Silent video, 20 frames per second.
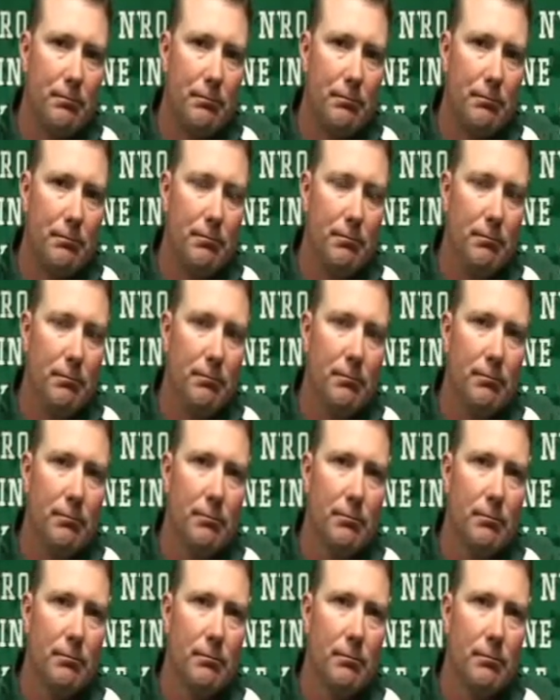
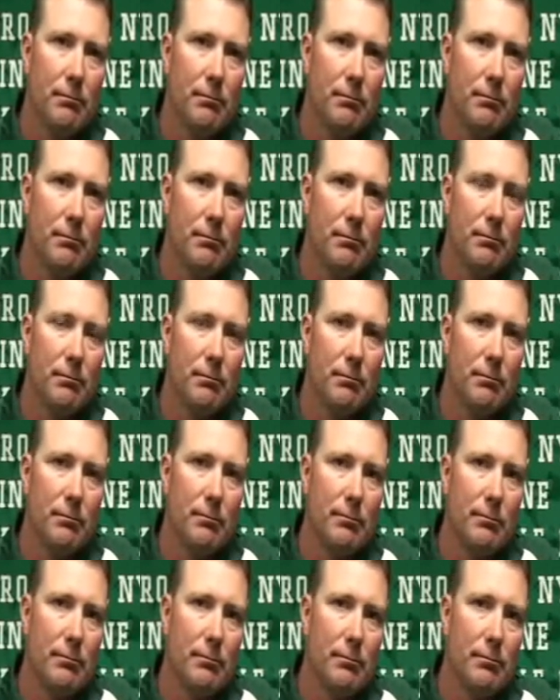
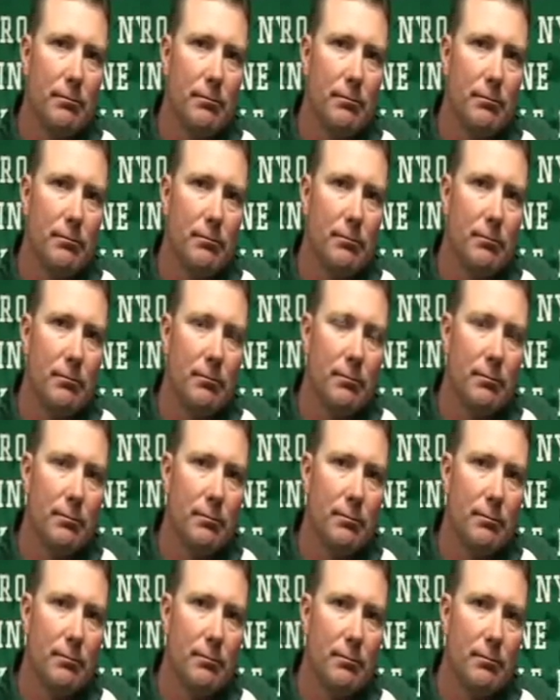
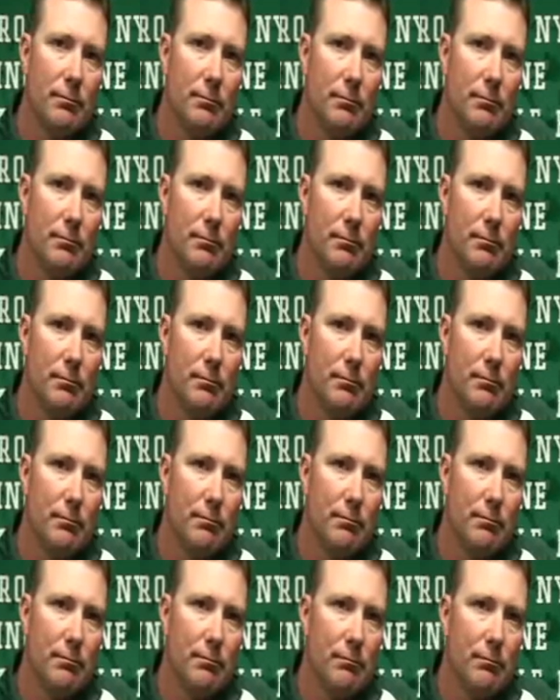
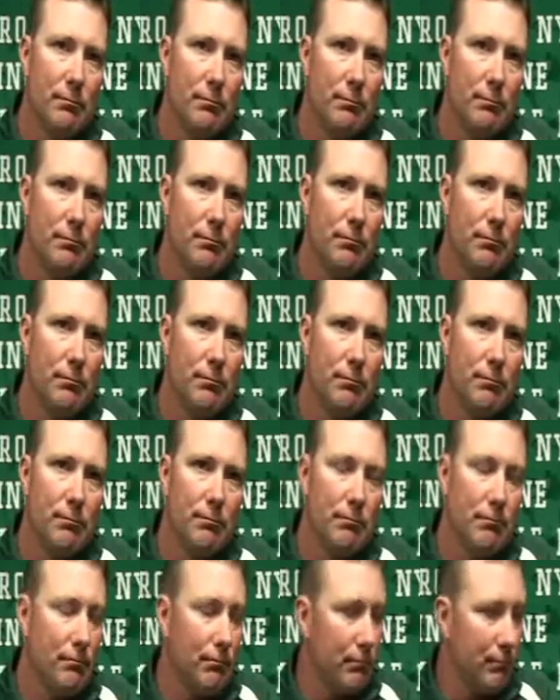
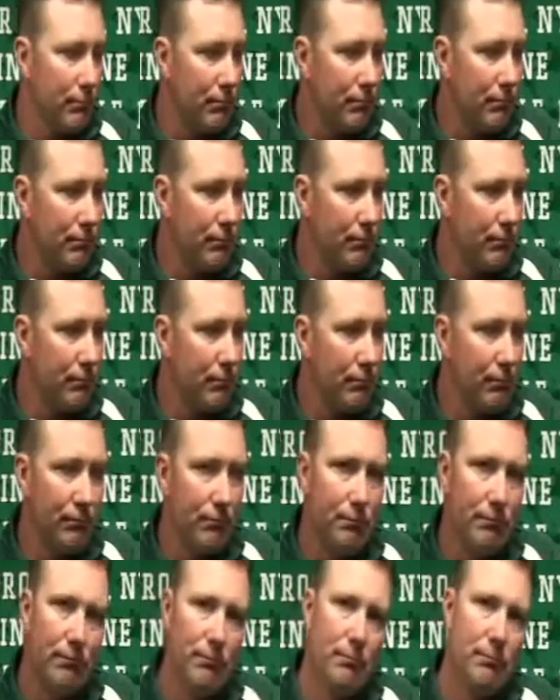
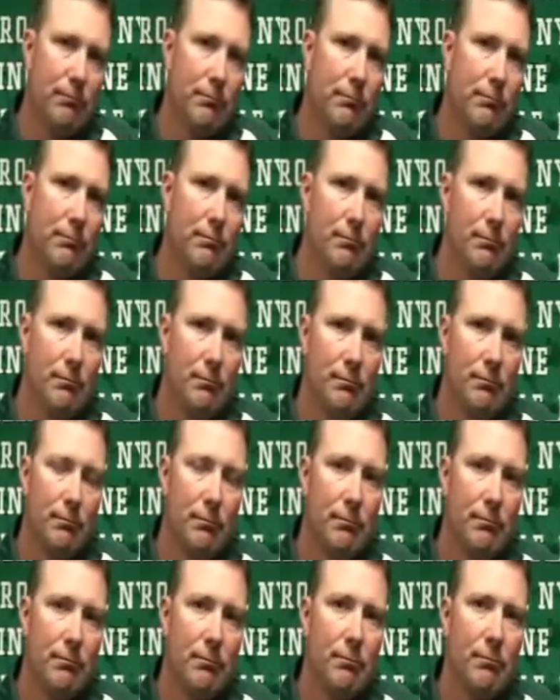
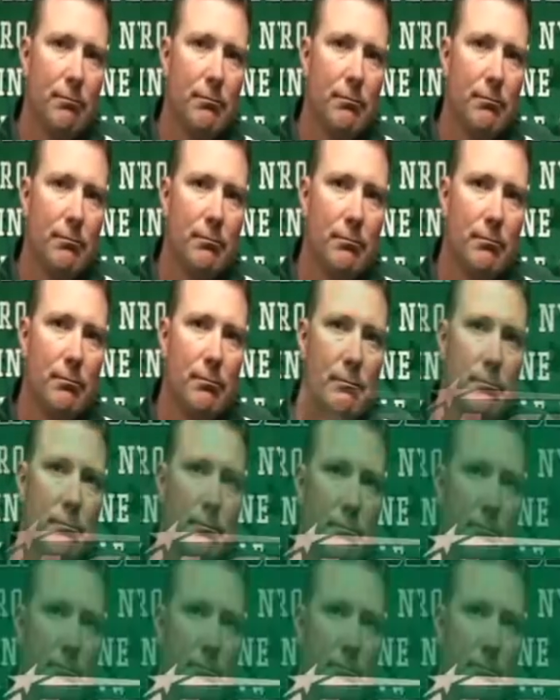[no speech]